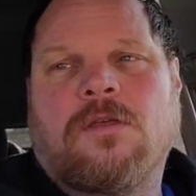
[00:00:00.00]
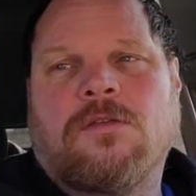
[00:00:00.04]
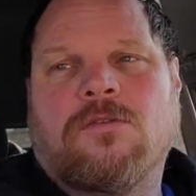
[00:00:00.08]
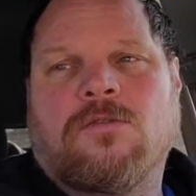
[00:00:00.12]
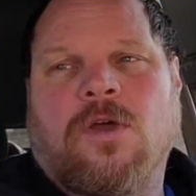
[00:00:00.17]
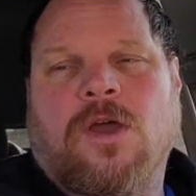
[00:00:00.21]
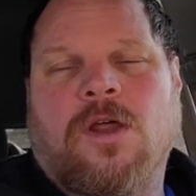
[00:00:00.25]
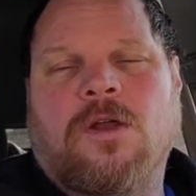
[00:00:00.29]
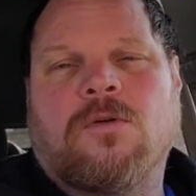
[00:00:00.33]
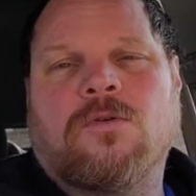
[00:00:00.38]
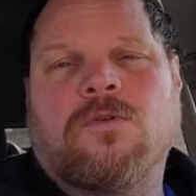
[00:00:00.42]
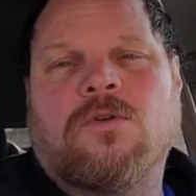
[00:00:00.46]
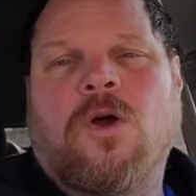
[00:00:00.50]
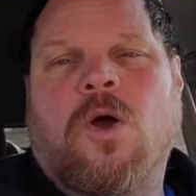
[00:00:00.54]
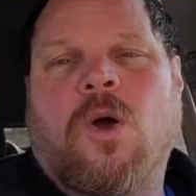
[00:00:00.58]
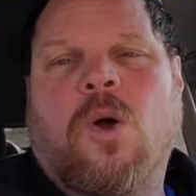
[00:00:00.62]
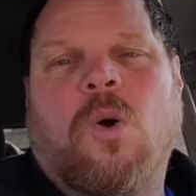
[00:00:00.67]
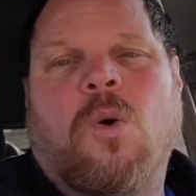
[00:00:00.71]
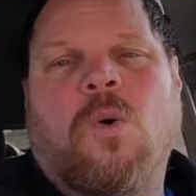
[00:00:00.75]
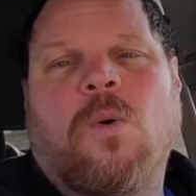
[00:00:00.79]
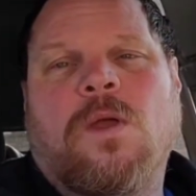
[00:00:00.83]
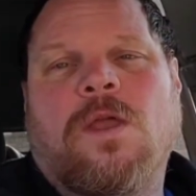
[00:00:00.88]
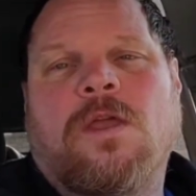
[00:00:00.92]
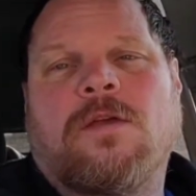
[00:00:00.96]
So I don't
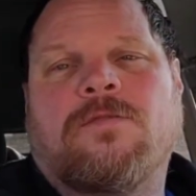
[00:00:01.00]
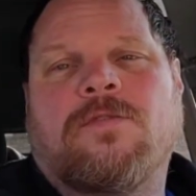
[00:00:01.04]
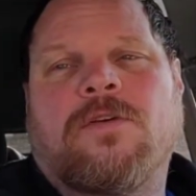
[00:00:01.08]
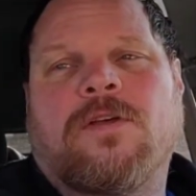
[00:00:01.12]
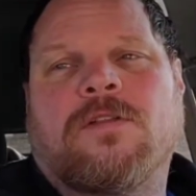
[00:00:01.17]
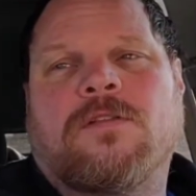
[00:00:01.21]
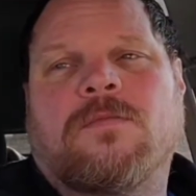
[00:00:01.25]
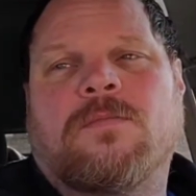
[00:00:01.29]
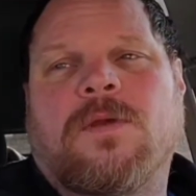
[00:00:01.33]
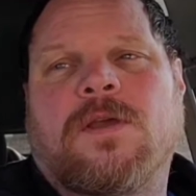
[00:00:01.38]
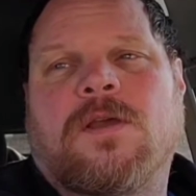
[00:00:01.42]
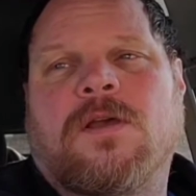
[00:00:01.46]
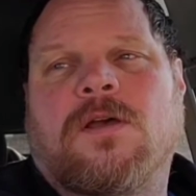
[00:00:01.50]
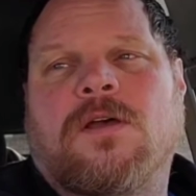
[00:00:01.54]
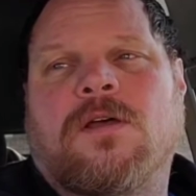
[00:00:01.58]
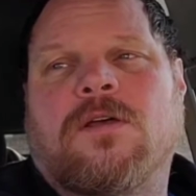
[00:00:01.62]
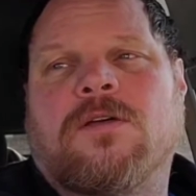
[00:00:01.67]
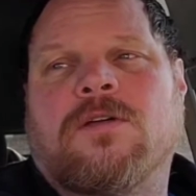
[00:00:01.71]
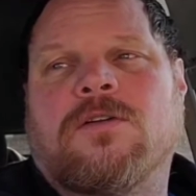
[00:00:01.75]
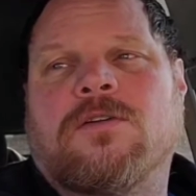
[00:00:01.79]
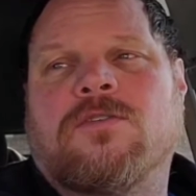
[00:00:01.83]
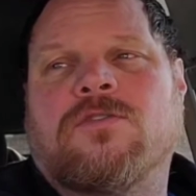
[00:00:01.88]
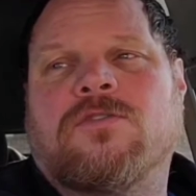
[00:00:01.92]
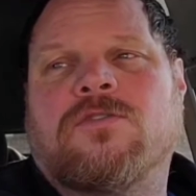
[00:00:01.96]
know if it's
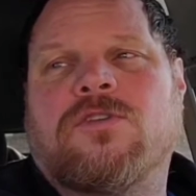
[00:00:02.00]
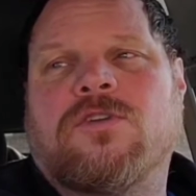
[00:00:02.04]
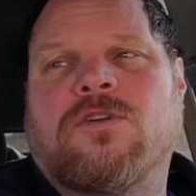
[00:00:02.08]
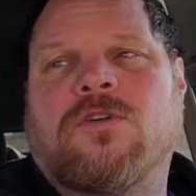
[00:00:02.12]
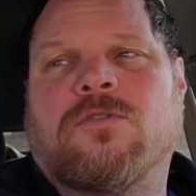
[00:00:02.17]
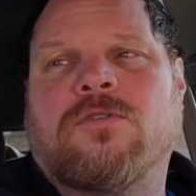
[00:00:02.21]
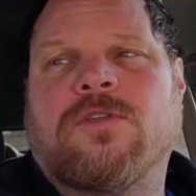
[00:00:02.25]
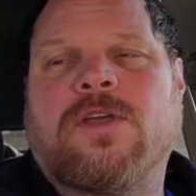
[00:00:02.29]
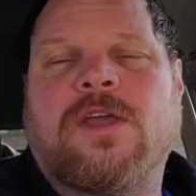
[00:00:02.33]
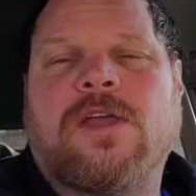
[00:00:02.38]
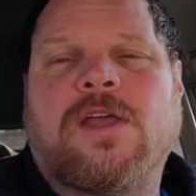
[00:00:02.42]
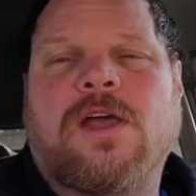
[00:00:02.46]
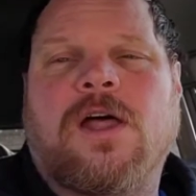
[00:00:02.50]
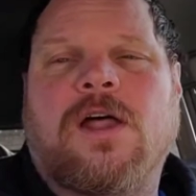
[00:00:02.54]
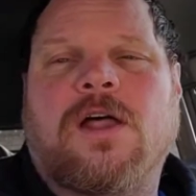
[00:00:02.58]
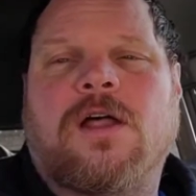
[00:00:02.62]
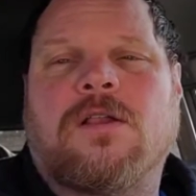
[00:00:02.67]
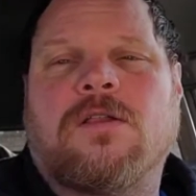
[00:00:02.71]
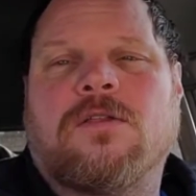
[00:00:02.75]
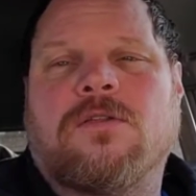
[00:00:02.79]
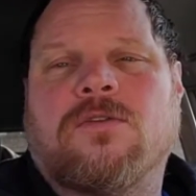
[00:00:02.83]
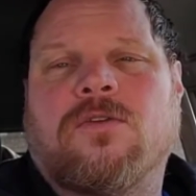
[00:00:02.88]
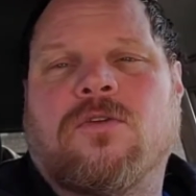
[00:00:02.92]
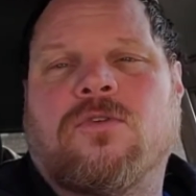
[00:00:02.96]
because,
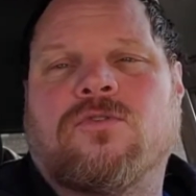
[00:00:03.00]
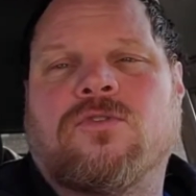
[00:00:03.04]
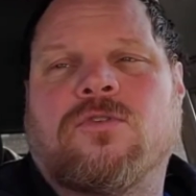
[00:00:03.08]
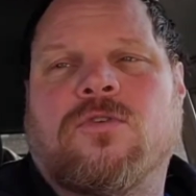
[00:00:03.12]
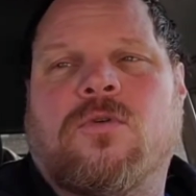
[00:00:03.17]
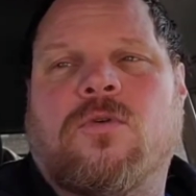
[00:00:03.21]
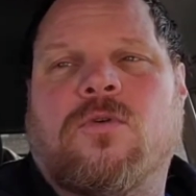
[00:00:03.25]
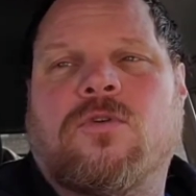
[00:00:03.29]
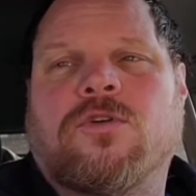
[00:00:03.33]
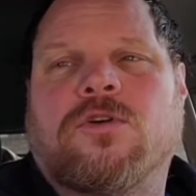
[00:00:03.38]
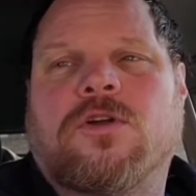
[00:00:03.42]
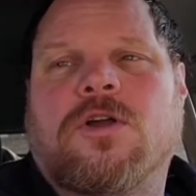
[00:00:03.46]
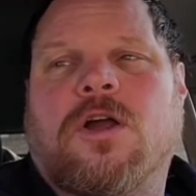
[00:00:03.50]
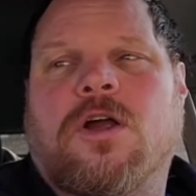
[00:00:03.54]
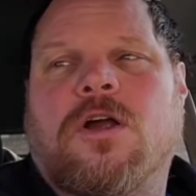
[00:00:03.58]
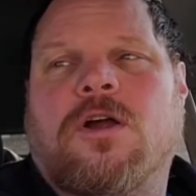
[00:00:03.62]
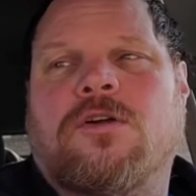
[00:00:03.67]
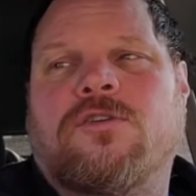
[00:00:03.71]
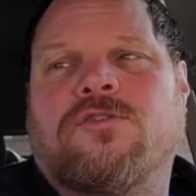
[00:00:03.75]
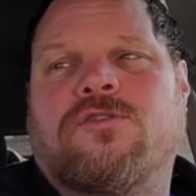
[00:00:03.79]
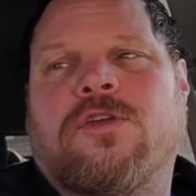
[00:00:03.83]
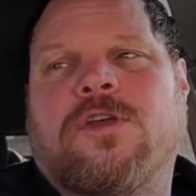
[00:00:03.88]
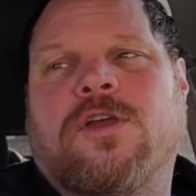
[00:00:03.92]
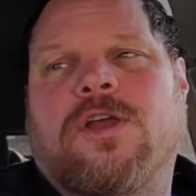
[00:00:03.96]
those are older
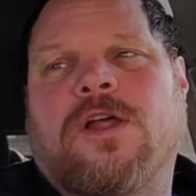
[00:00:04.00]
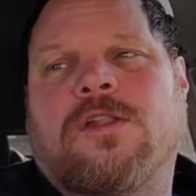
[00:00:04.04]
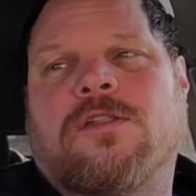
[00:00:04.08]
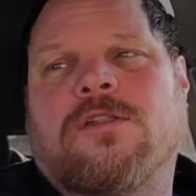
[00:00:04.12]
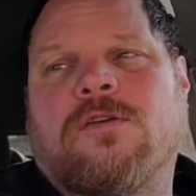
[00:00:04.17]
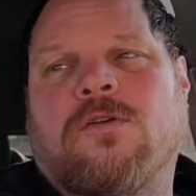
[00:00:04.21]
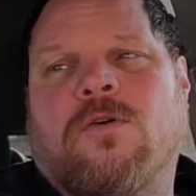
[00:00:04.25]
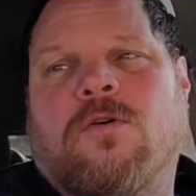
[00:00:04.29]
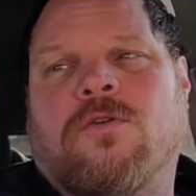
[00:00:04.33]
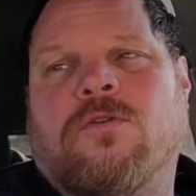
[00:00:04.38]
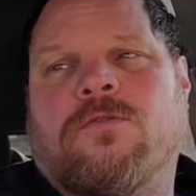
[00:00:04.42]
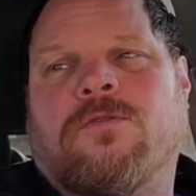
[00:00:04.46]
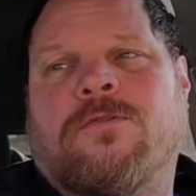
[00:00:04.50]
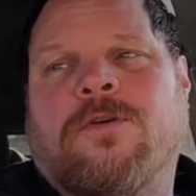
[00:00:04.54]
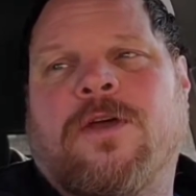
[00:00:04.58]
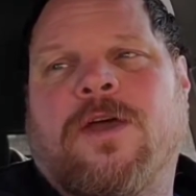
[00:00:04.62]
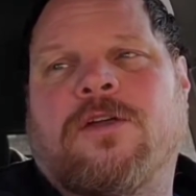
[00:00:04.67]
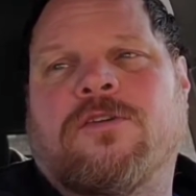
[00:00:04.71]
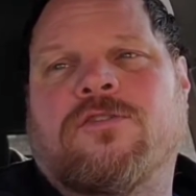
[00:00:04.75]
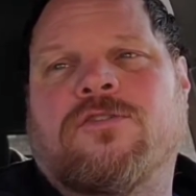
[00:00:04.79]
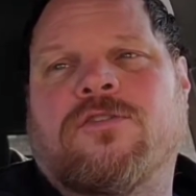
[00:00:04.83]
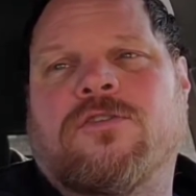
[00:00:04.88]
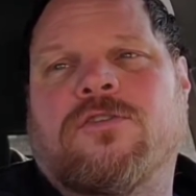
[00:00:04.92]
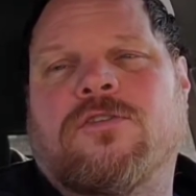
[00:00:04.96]
cars, they got the old
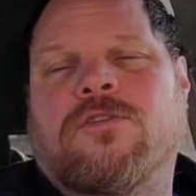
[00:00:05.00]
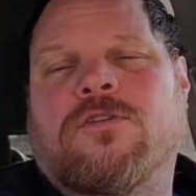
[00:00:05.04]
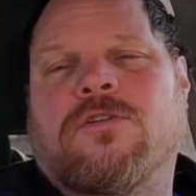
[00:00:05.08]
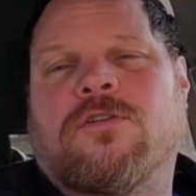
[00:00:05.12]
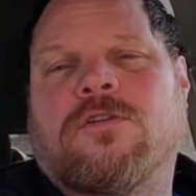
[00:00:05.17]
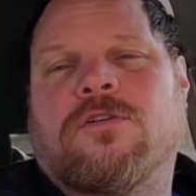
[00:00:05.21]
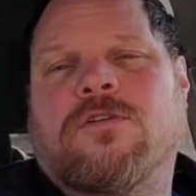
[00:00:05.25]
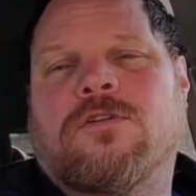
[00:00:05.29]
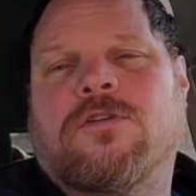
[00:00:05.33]
fashioned,